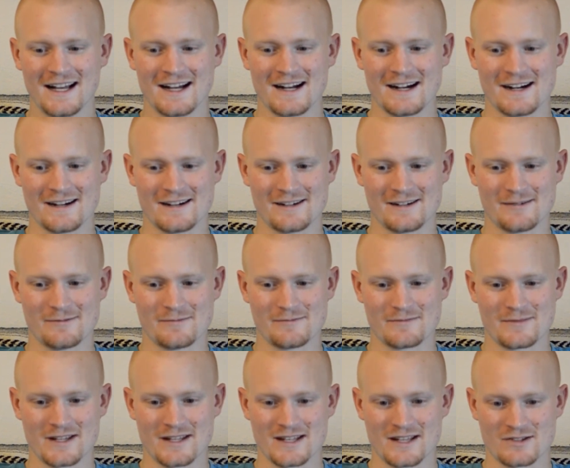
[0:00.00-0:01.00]

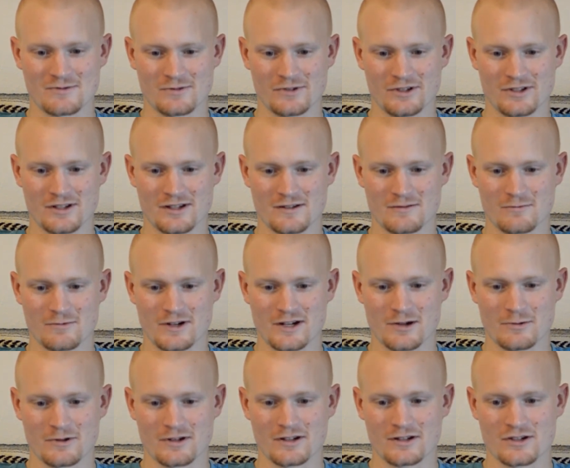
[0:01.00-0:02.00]
And that's really why I
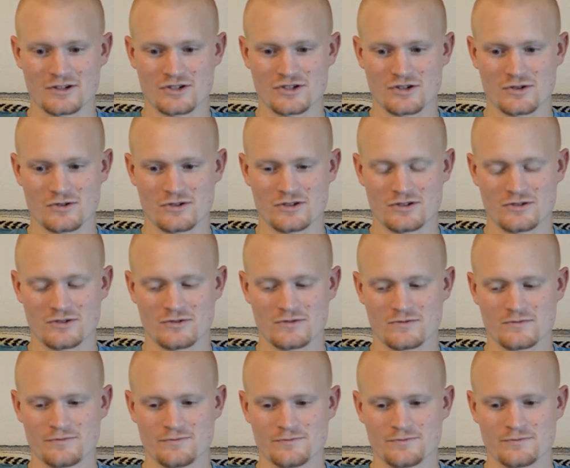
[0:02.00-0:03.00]
wanted to show you
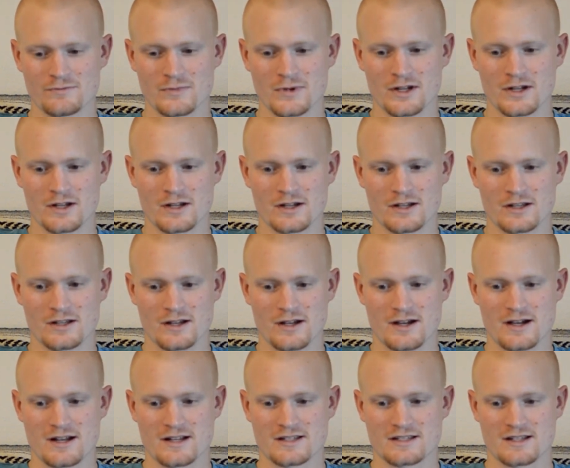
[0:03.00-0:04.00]

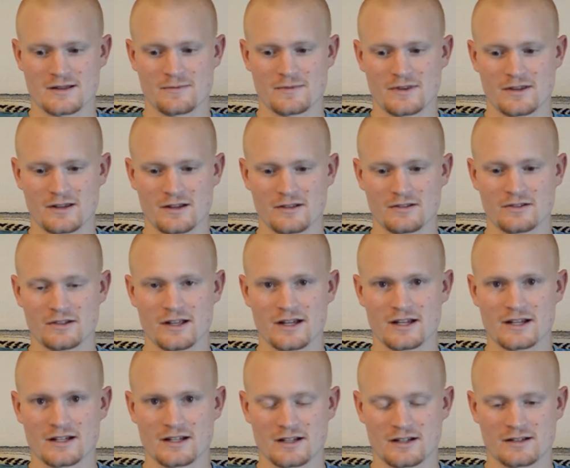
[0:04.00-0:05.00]
something
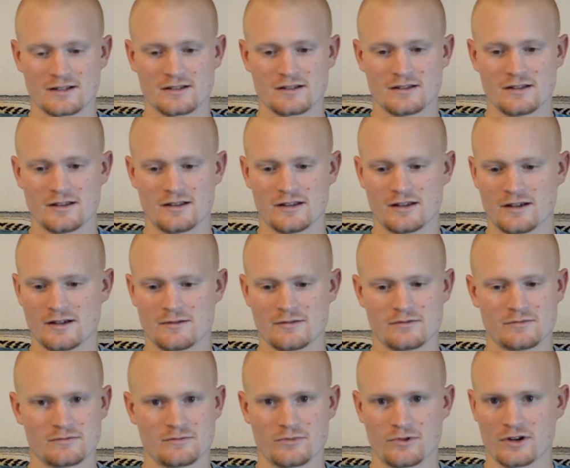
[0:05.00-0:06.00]
like the
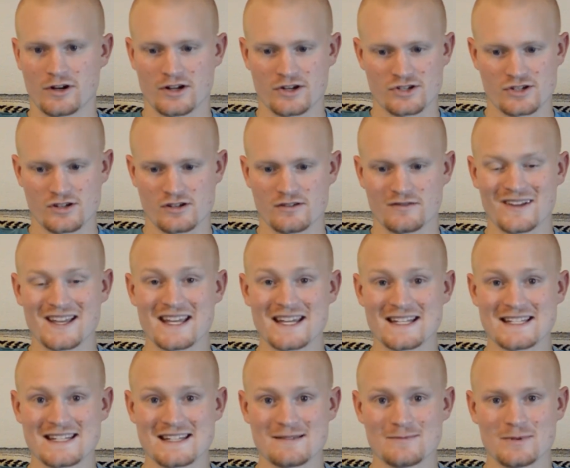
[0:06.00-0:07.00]
production of
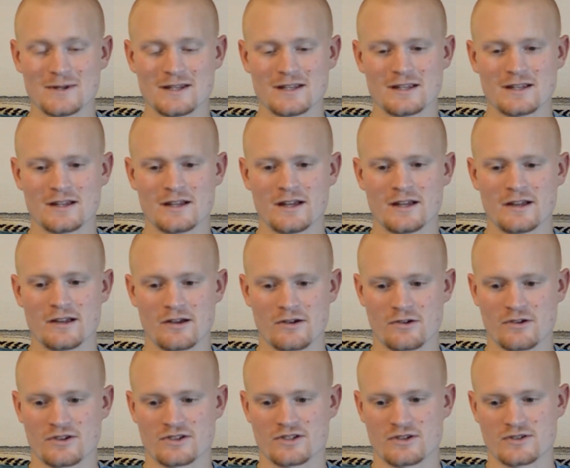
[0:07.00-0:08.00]
ATP, and
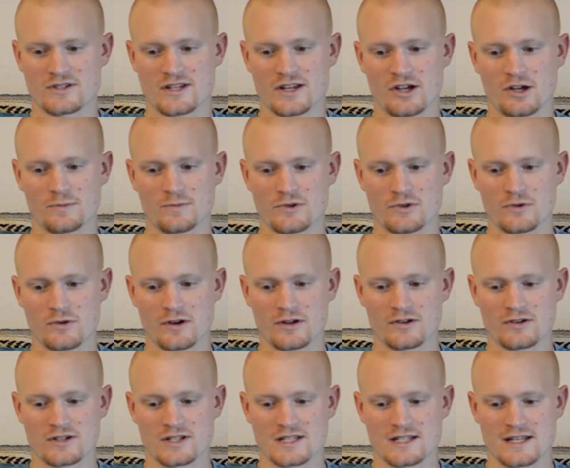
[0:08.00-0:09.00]
also to help you
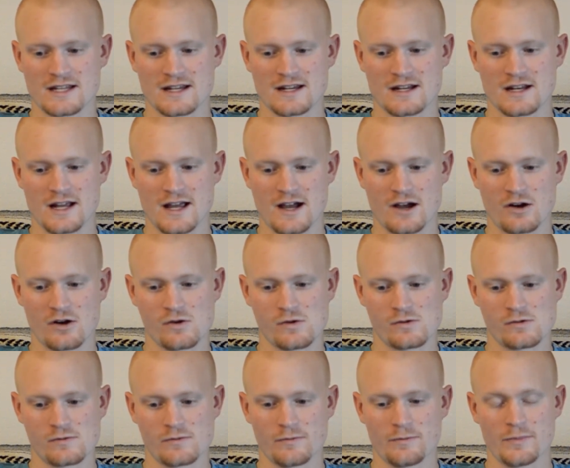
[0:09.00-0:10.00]
understand
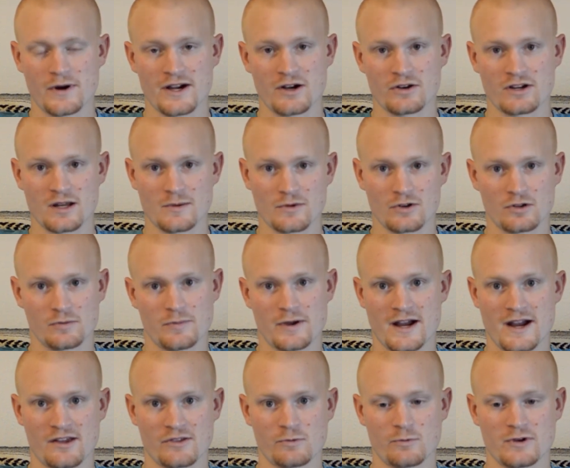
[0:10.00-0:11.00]
how biochemical
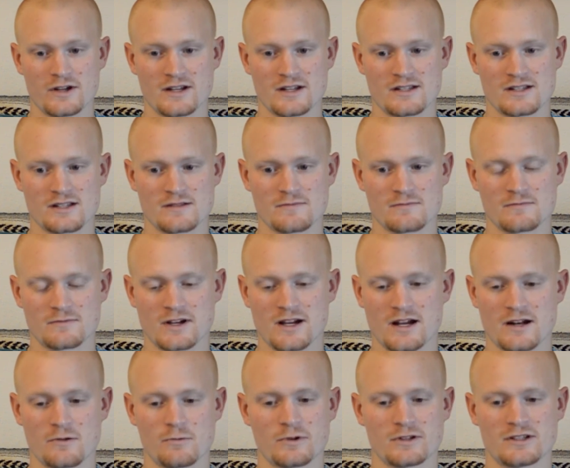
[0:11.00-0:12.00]
pathways,
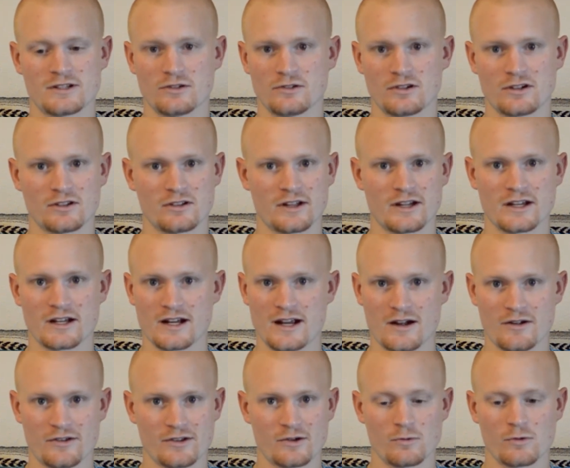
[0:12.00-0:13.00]
kind of what they look like,
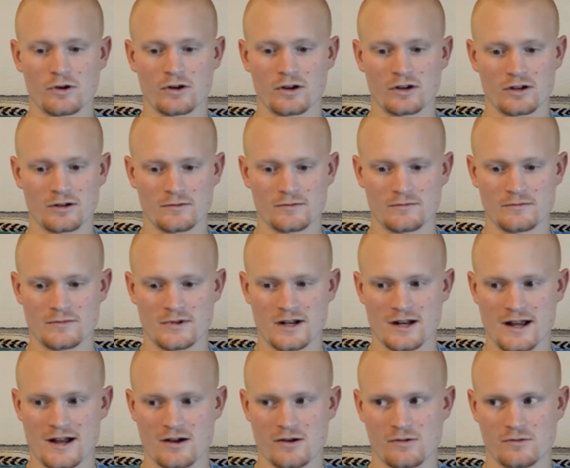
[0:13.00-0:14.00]
how they work, and
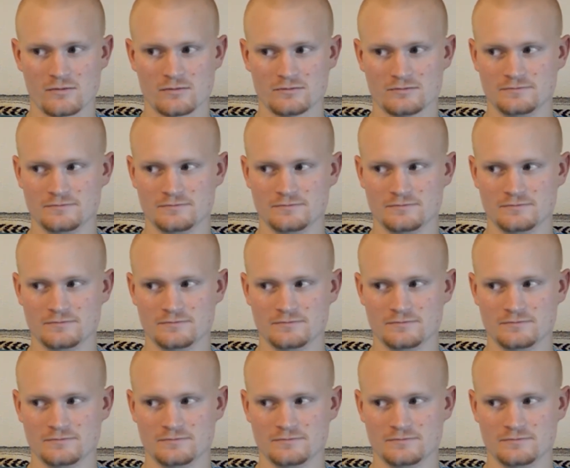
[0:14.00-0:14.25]
how